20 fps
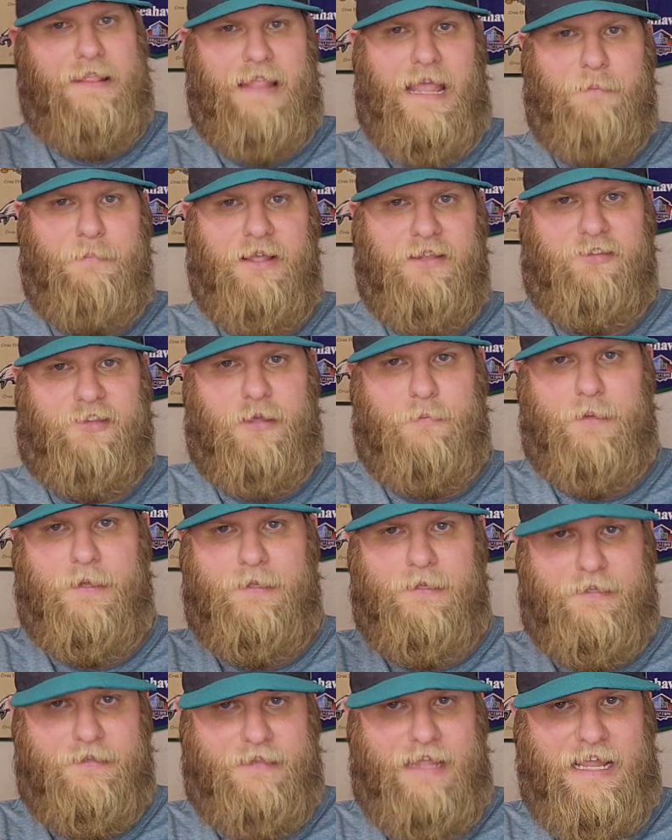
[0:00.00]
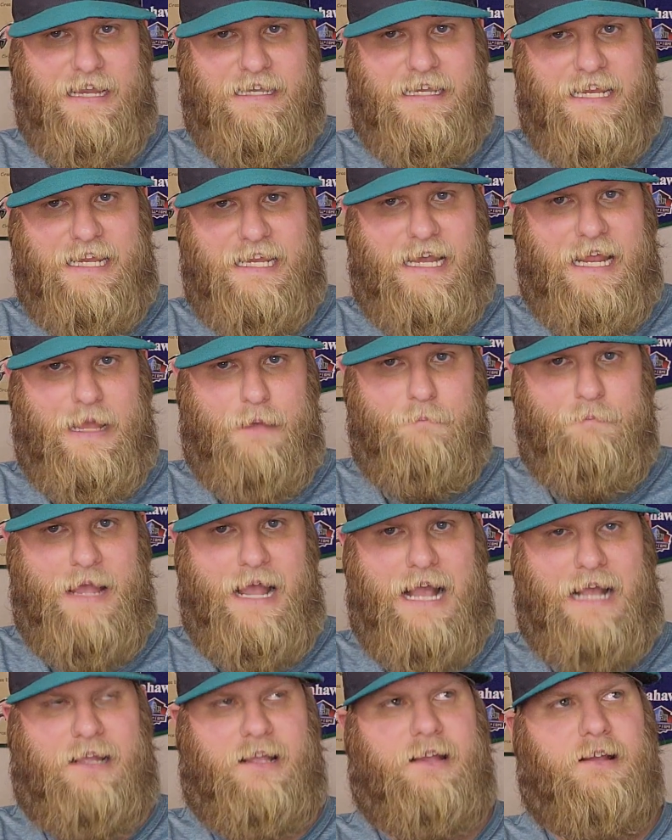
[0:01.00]
And they miss him. They need him
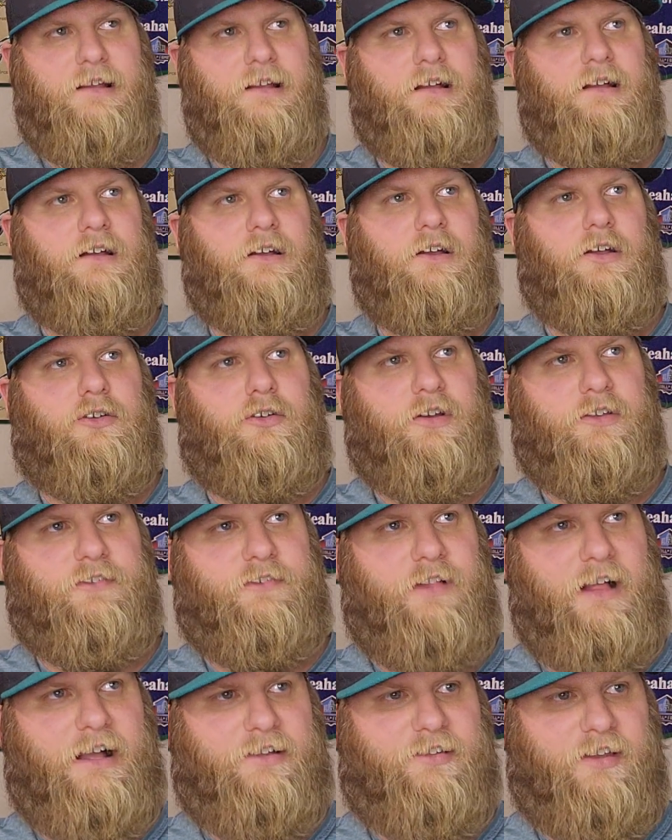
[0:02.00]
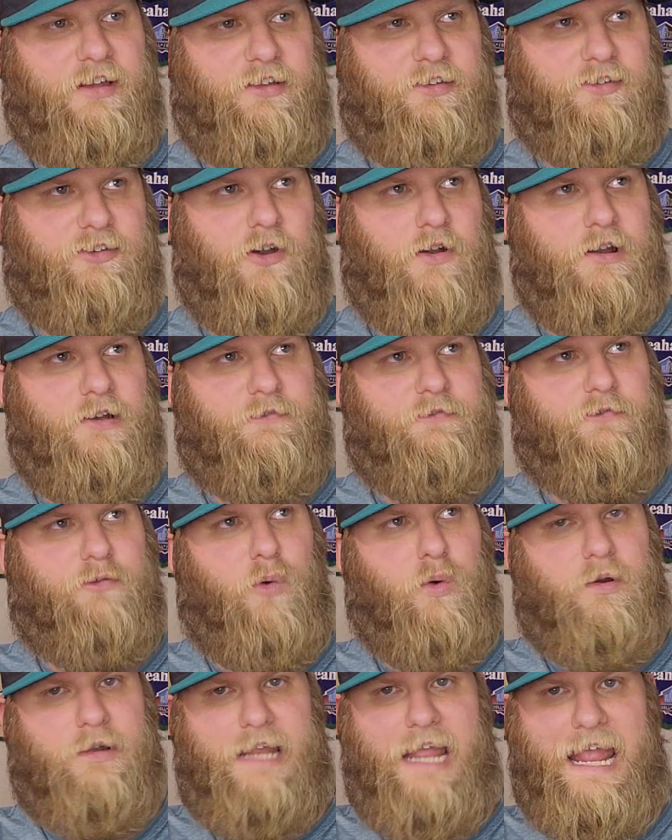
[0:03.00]
back. Chris Flexen has started
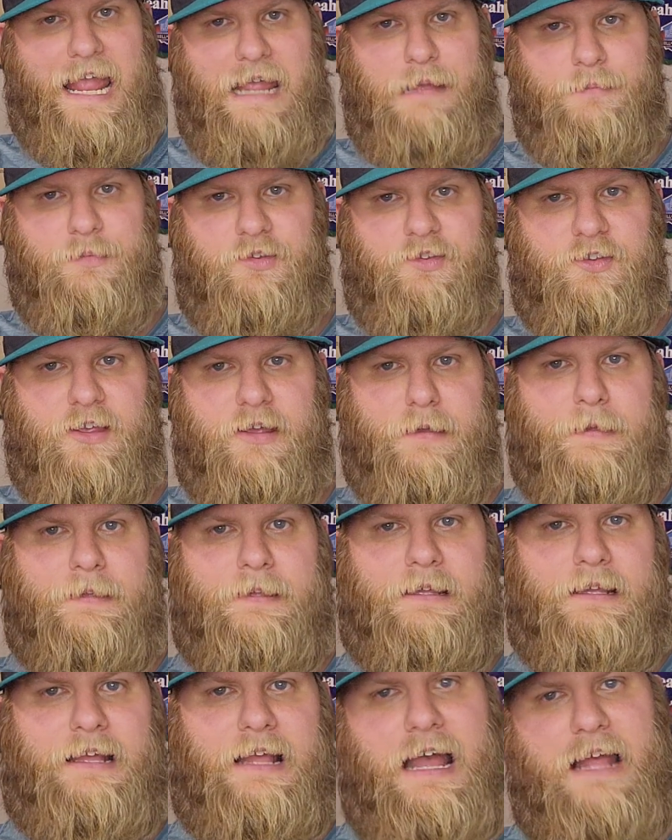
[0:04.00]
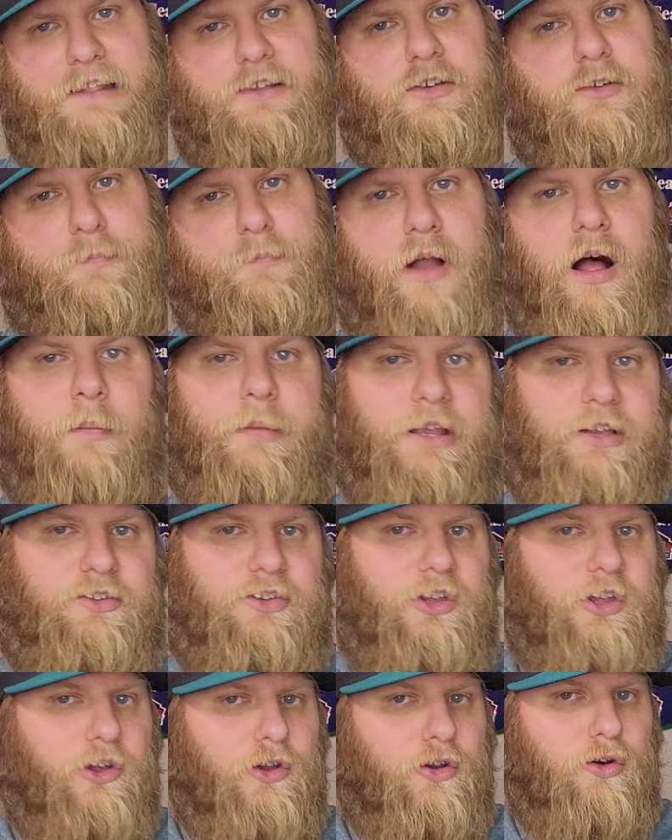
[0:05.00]
four games, and there's probably
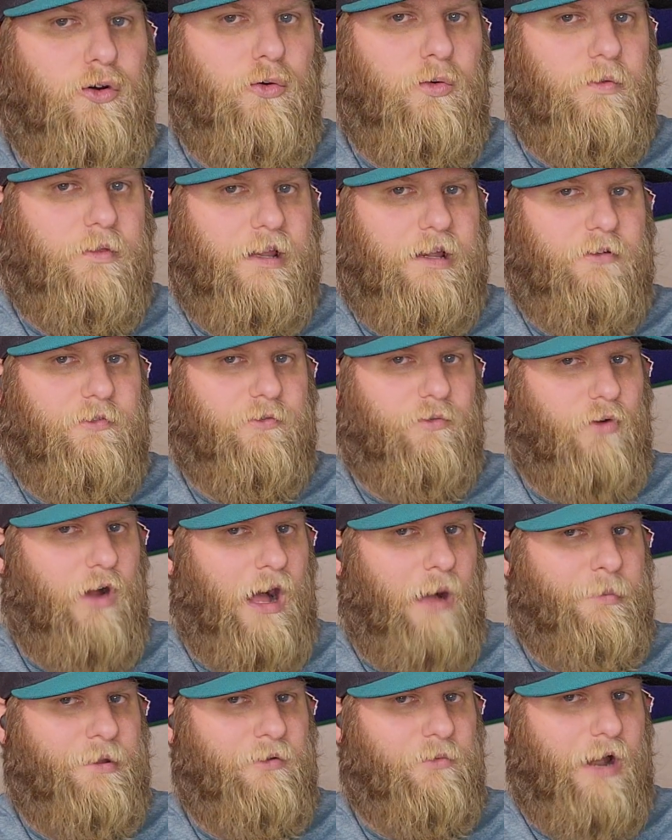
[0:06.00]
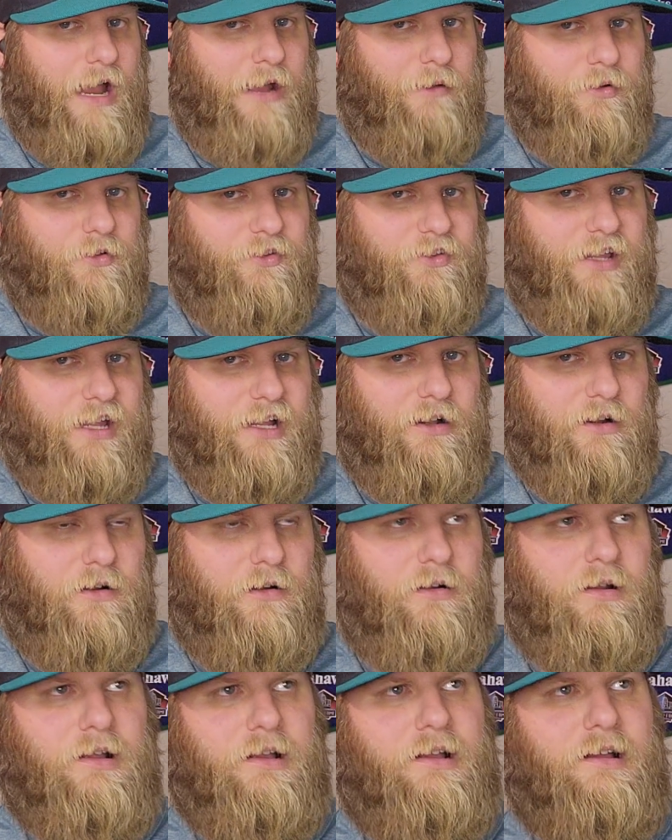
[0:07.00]
two that if Robbie Ray was
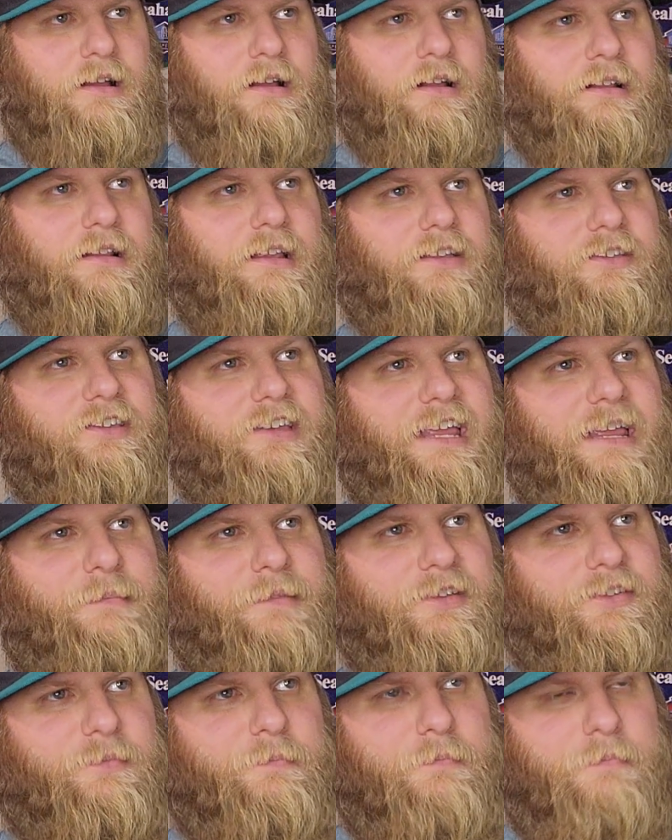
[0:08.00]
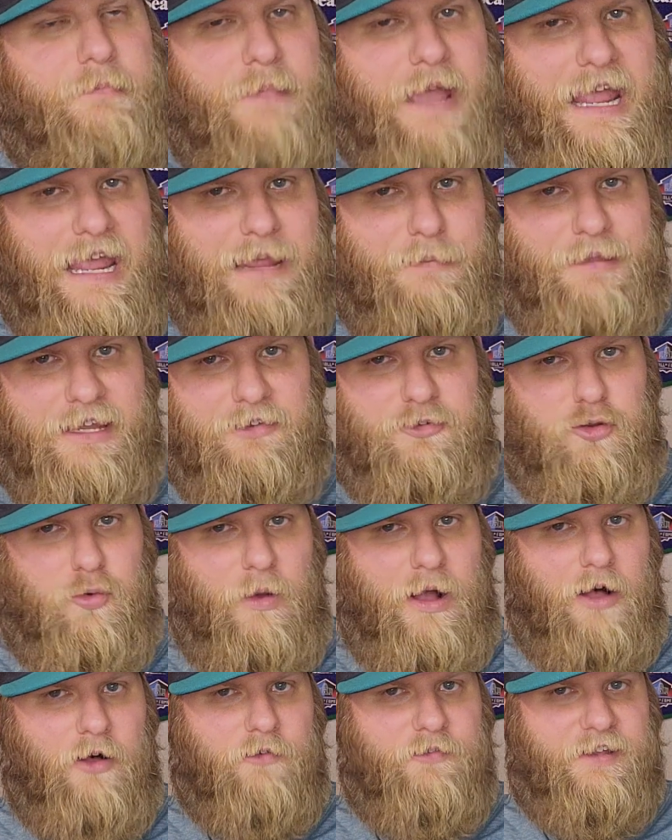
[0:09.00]
here, this team is maybe
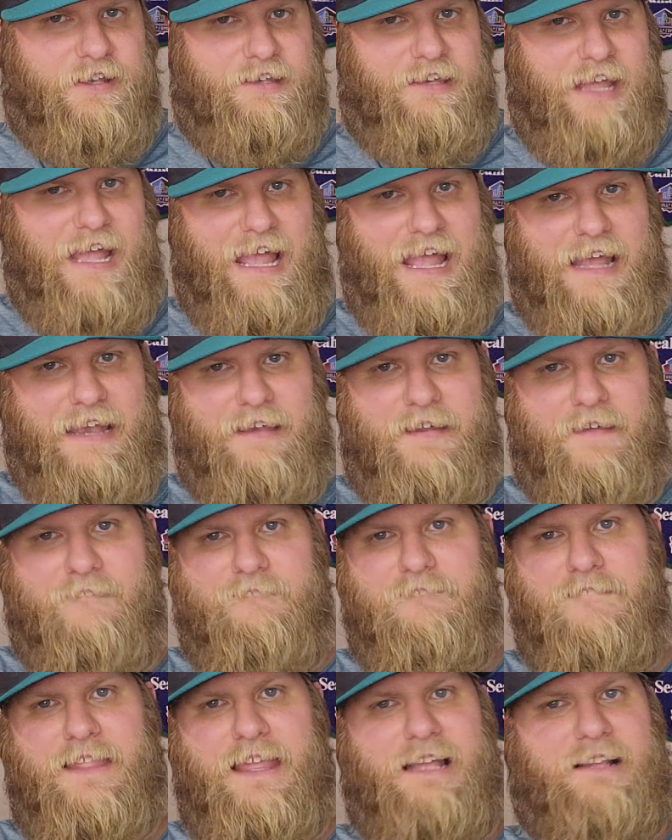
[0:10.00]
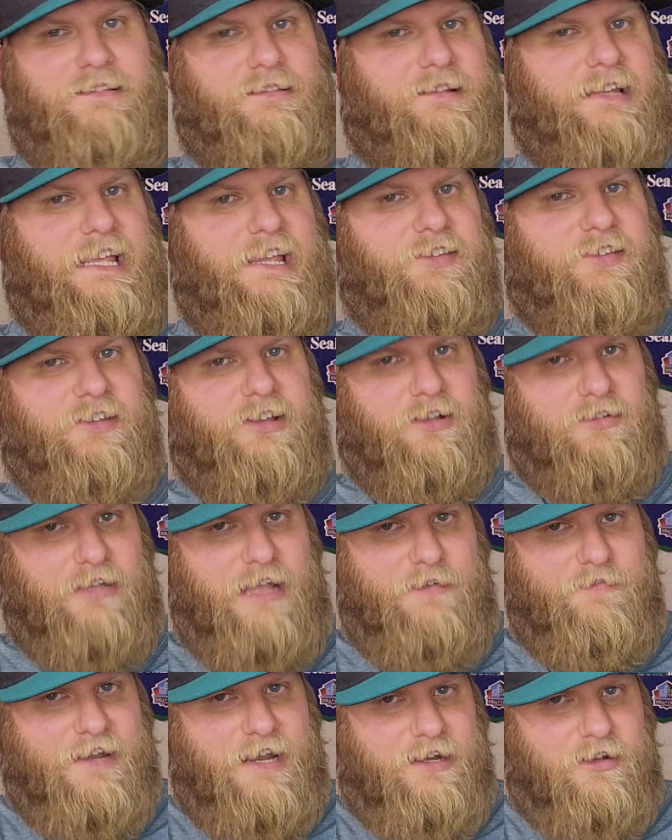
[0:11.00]
12 and 10, at least
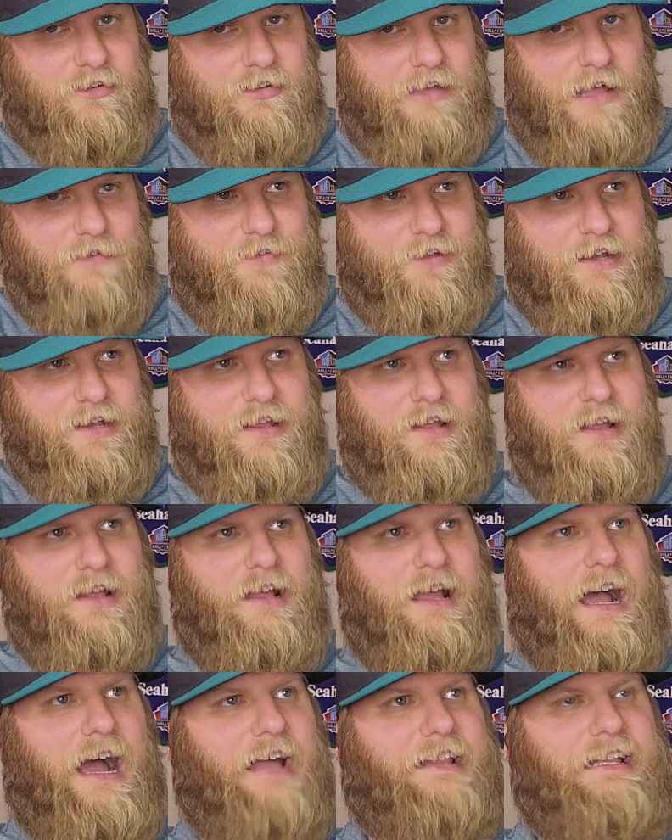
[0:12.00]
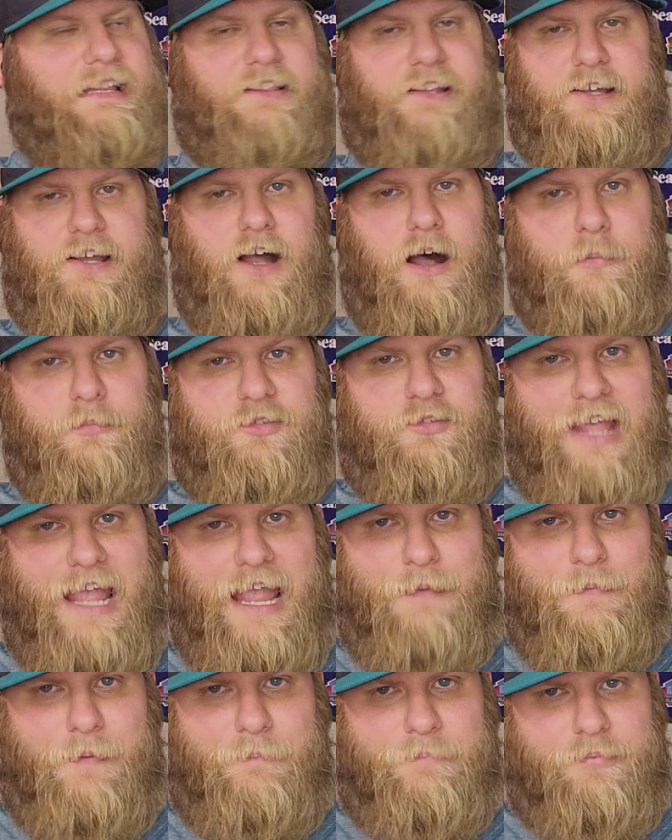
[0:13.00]
11 and 11. I think the Cubs
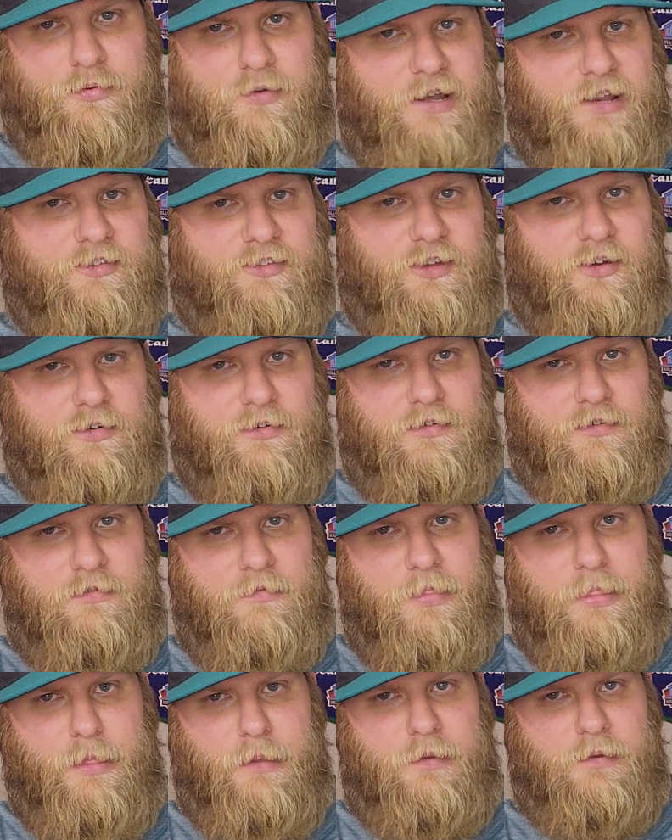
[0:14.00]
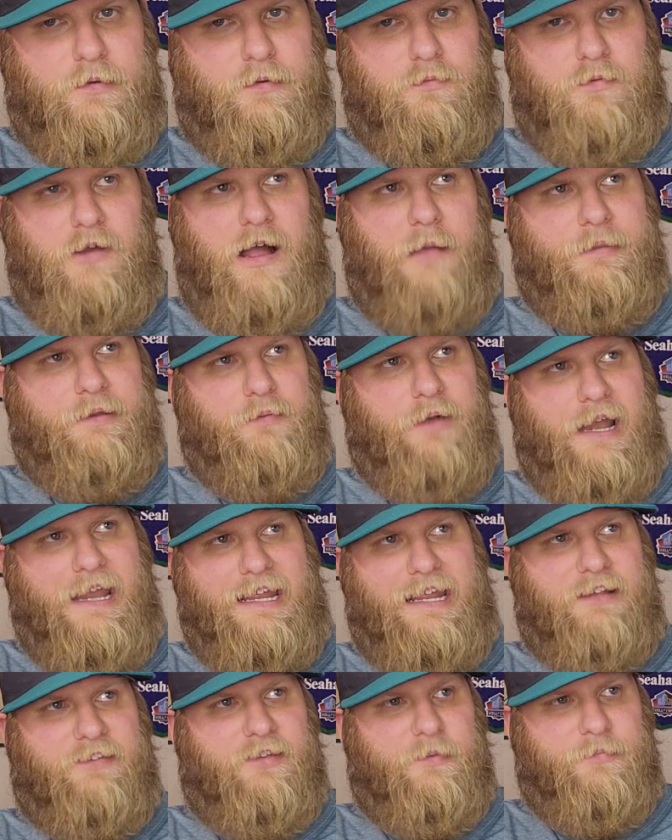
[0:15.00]
game, I'm pretty certain Robbie Ray
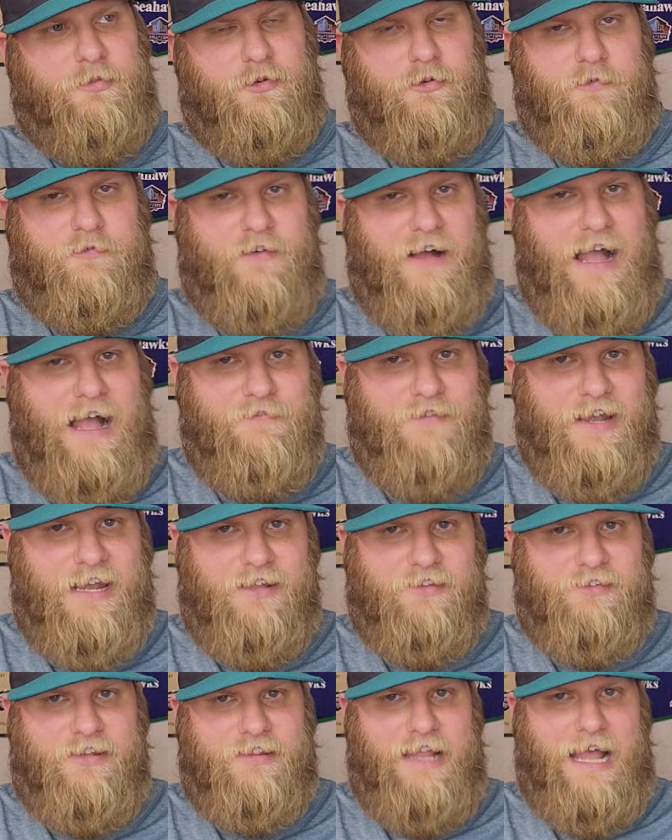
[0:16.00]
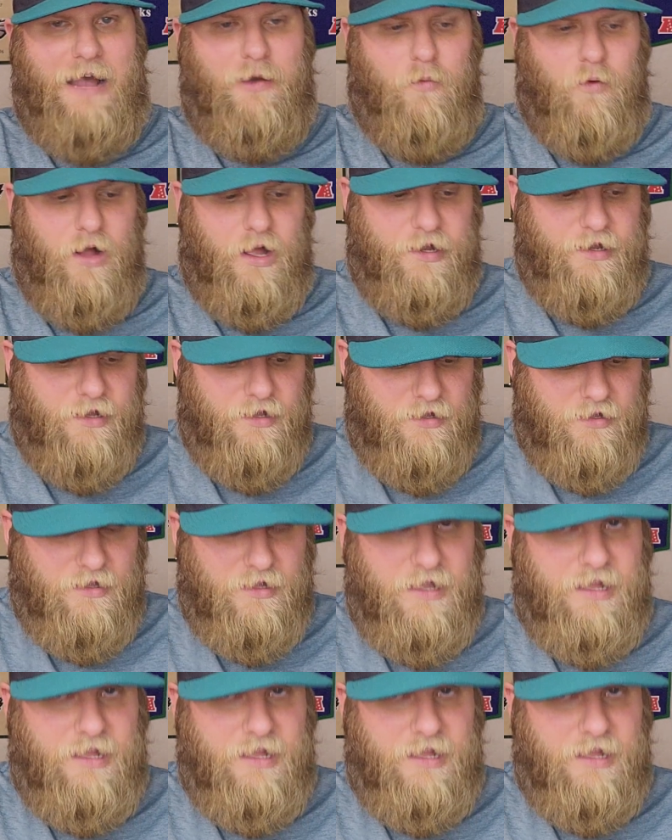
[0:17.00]
gets them through five innings in that one.